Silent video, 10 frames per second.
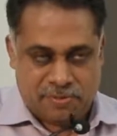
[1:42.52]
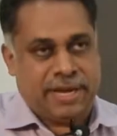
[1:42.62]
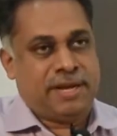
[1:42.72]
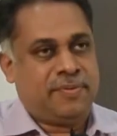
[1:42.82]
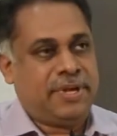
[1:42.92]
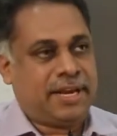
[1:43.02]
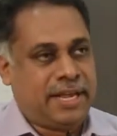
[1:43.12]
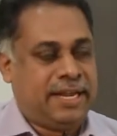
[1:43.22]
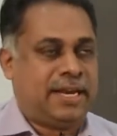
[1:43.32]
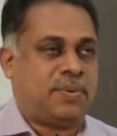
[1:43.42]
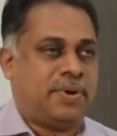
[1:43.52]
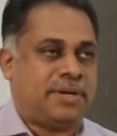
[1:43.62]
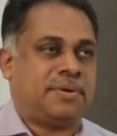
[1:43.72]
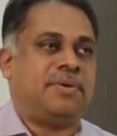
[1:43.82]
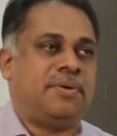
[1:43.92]
while we really
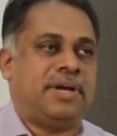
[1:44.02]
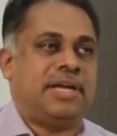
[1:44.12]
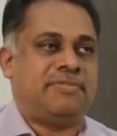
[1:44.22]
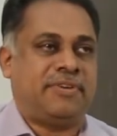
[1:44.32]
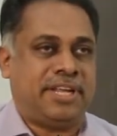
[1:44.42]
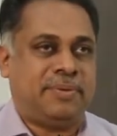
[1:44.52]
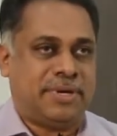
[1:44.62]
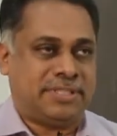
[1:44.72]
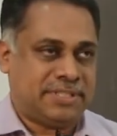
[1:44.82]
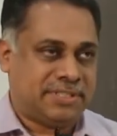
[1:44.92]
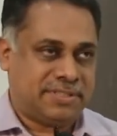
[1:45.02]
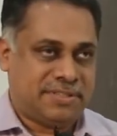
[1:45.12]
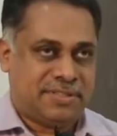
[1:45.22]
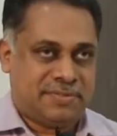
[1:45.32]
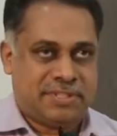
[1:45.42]
require to grow at 14%,
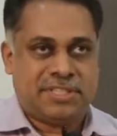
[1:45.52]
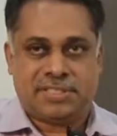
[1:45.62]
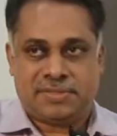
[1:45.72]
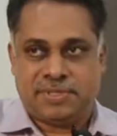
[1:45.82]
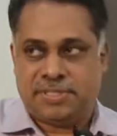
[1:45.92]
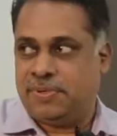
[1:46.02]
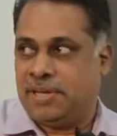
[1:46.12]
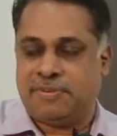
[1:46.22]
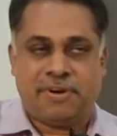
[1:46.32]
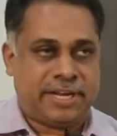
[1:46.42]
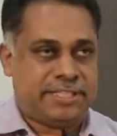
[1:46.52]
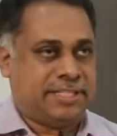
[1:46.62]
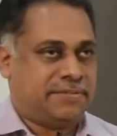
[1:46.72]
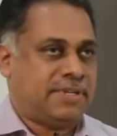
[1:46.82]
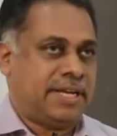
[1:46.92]
which we have not
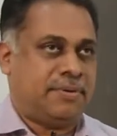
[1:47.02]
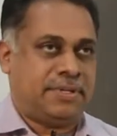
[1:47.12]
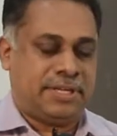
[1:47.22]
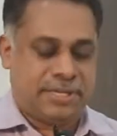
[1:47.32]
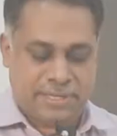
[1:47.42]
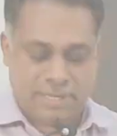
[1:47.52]
achieved, I don't think, in